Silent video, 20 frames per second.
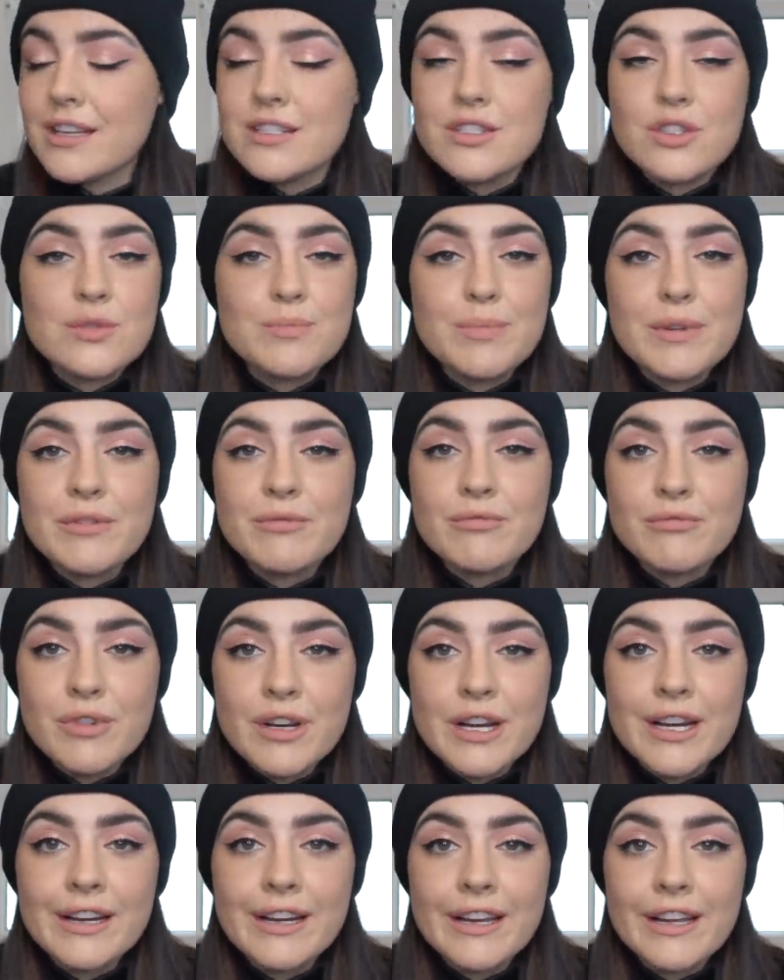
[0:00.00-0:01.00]
It's just been
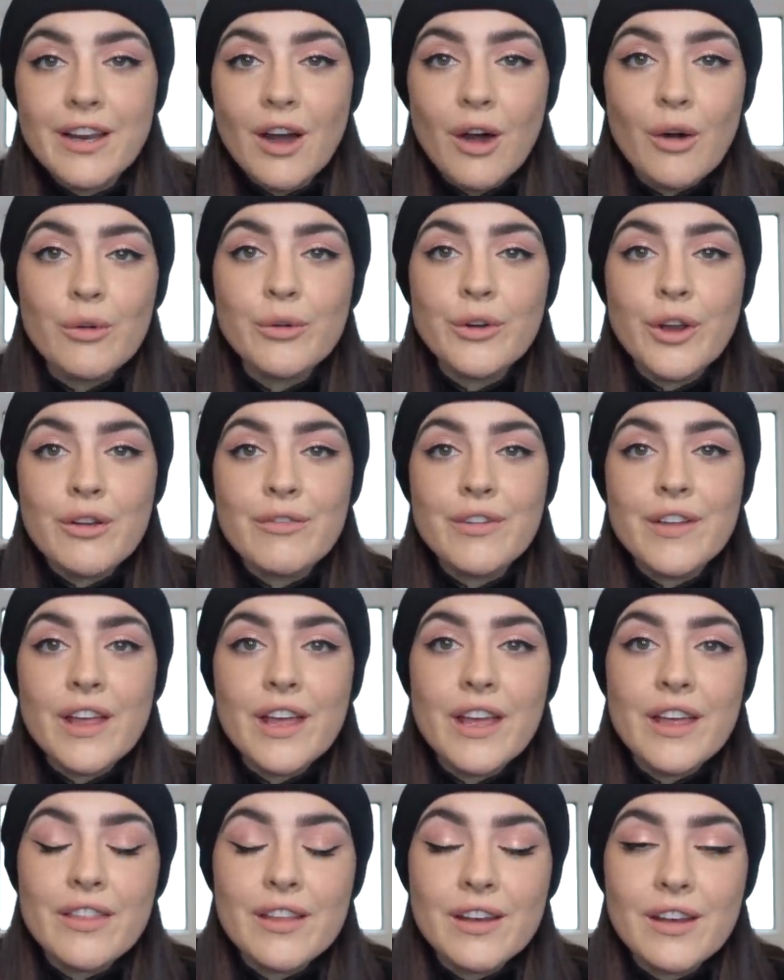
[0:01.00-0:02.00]
really cold over
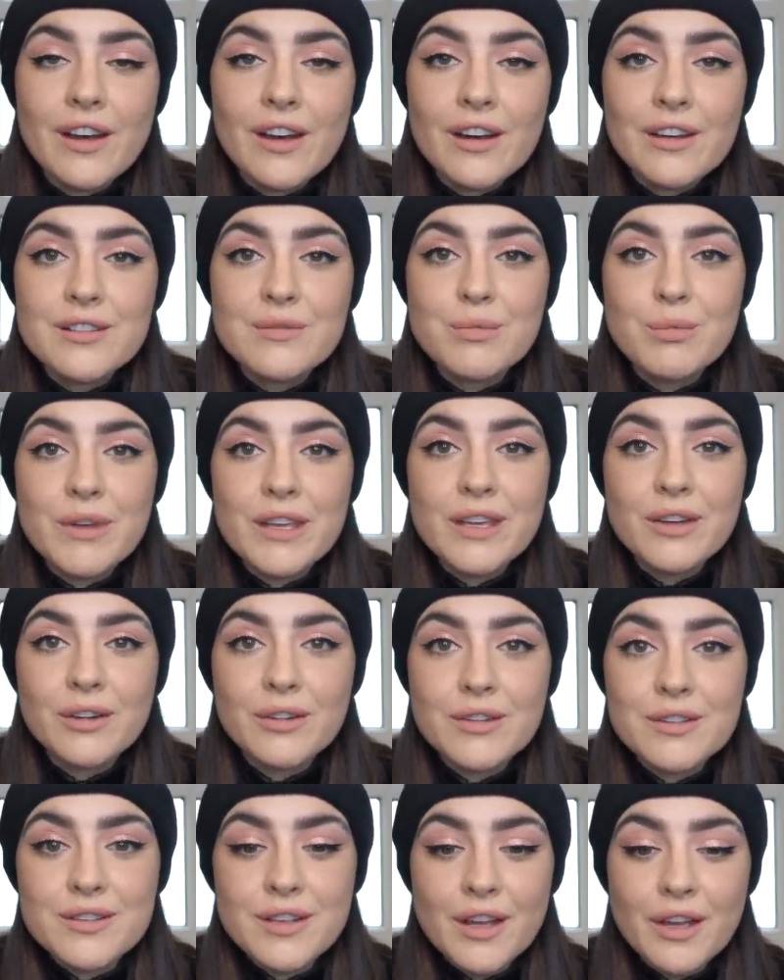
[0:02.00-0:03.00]
here the last week
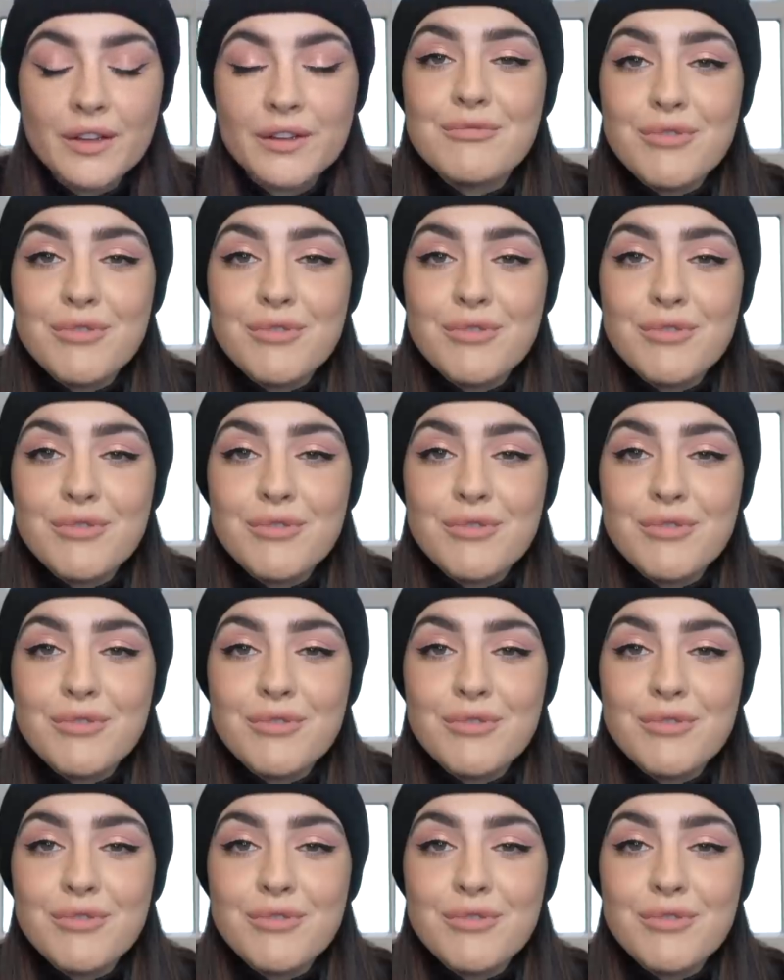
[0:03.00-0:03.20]
or so.